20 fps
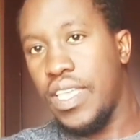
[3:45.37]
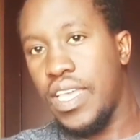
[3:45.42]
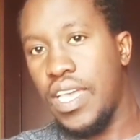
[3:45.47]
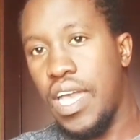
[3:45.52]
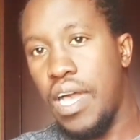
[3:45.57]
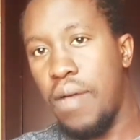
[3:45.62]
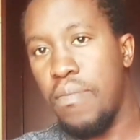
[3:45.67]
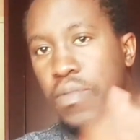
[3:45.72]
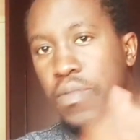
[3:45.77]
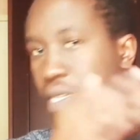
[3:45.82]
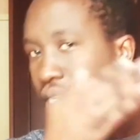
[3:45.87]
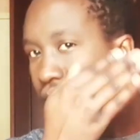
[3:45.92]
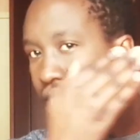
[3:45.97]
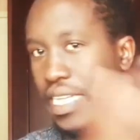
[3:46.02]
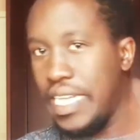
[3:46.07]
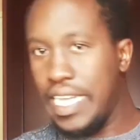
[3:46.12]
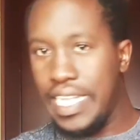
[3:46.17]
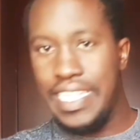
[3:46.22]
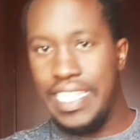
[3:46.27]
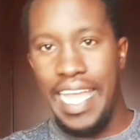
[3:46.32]
come
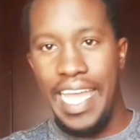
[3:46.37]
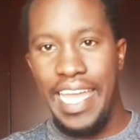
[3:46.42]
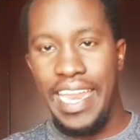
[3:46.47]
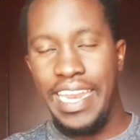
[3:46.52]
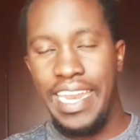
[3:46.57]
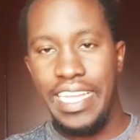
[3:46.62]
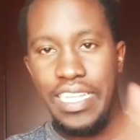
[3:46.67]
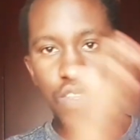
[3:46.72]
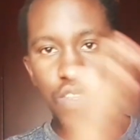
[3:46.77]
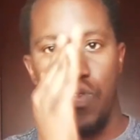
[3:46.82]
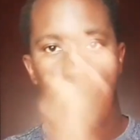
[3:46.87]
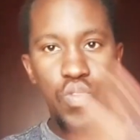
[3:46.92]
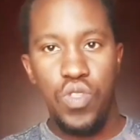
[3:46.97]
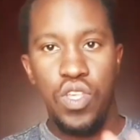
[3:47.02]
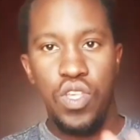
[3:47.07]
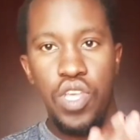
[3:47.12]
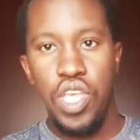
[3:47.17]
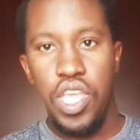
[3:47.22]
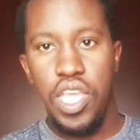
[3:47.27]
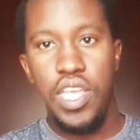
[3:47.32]
direct to go
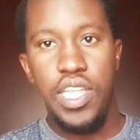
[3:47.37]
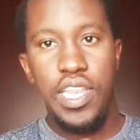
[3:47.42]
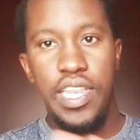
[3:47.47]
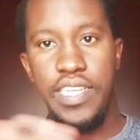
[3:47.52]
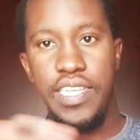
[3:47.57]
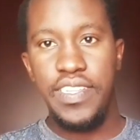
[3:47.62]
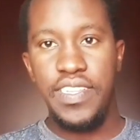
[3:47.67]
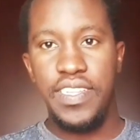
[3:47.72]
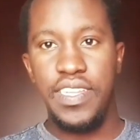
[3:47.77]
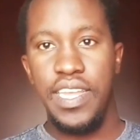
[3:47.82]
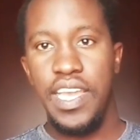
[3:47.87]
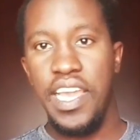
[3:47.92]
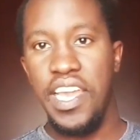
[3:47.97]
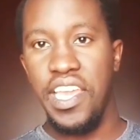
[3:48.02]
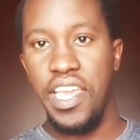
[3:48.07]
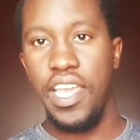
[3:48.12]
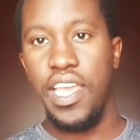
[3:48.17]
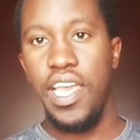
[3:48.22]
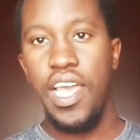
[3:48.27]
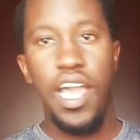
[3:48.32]
to, listen,
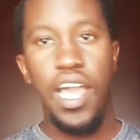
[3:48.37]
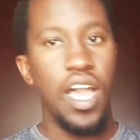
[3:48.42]
hey,